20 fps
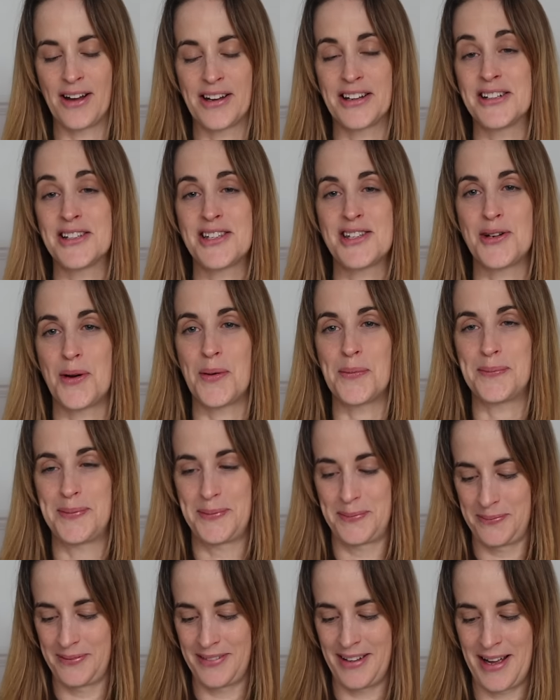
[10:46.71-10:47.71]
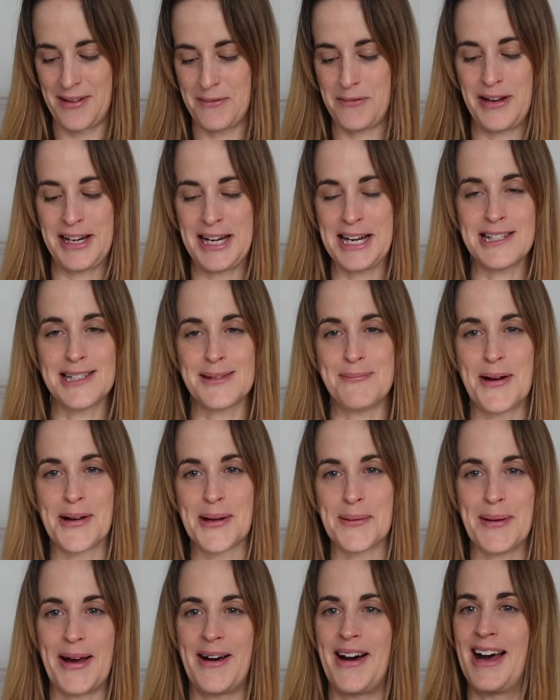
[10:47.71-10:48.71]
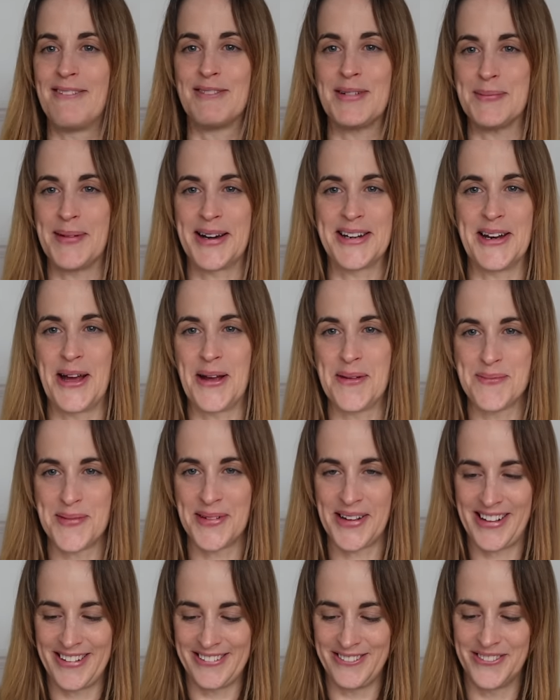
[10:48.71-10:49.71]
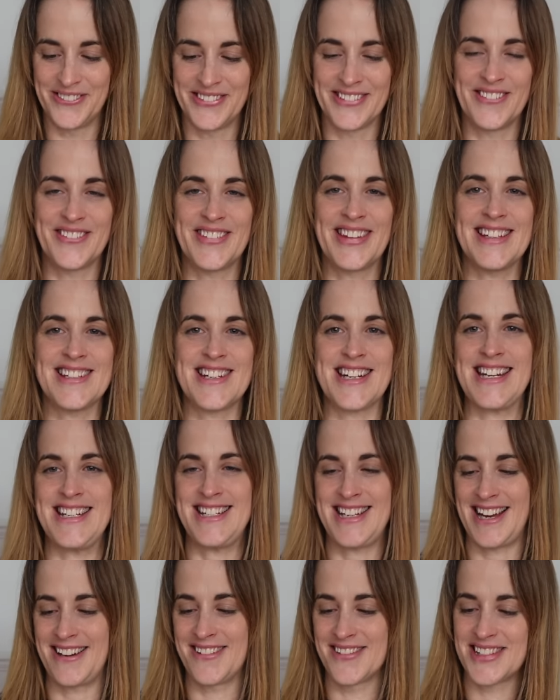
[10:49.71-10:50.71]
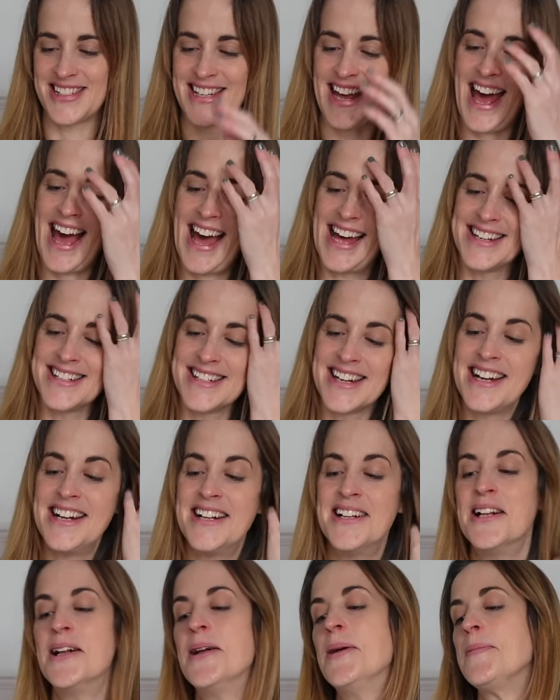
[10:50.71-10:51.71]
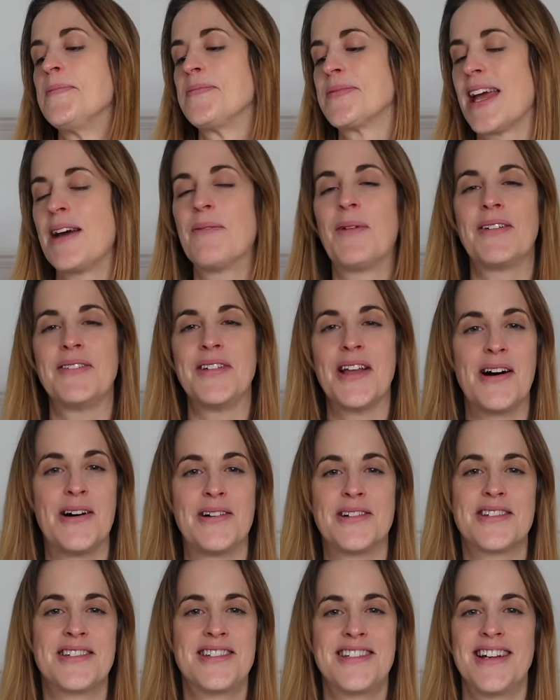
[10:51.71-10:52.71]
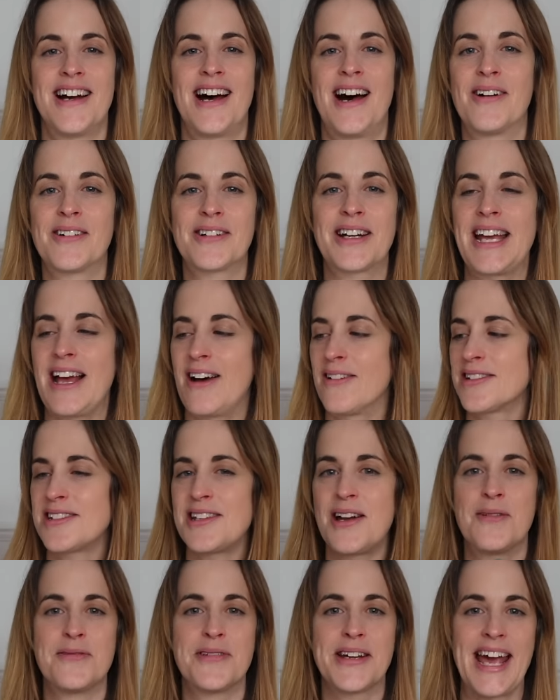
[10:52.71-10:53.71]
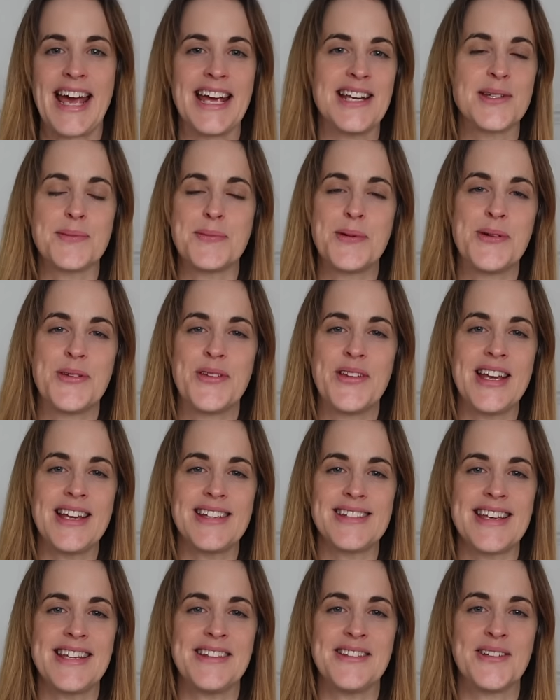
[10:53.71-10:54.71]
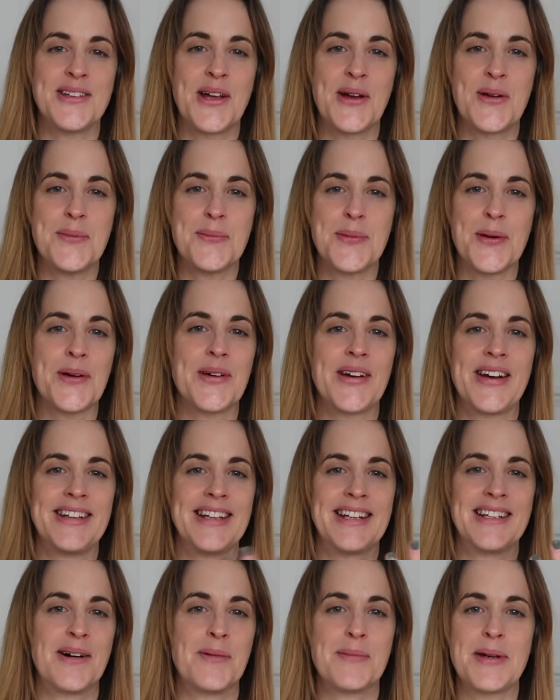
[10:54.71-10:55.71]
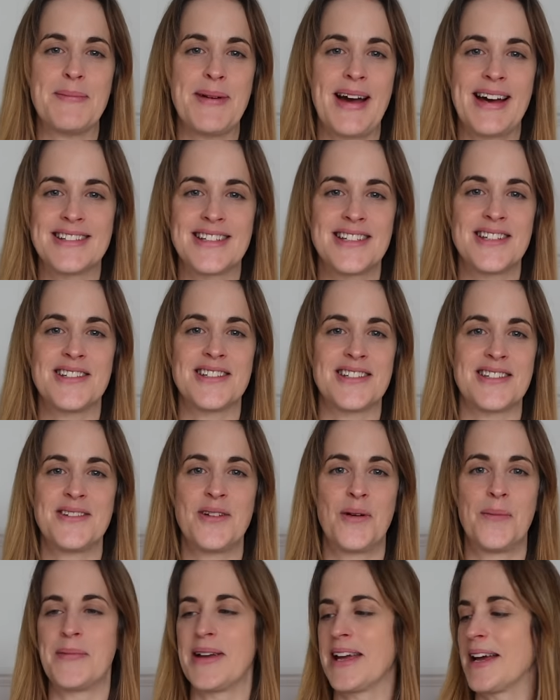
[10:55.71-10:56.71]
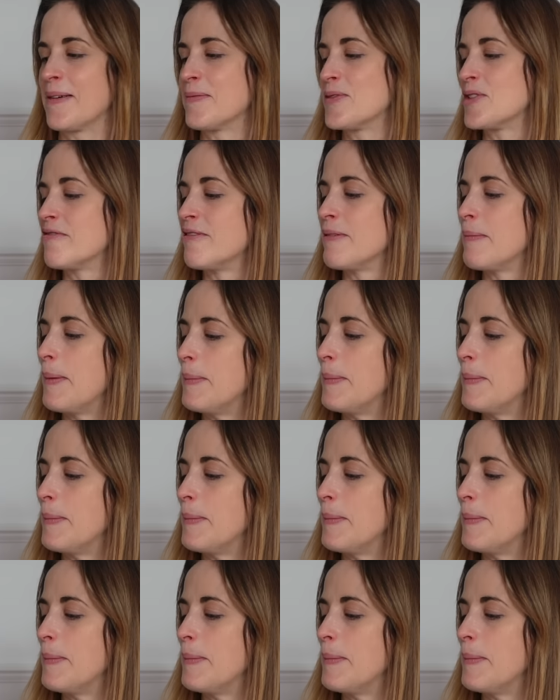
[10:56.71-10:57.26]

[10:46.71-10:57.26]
to stop like feeling smug about having my notebook and all of the details to hand. It won't last. I'll start forgetting to put things in the notebook, and then I'll be back to just not being able to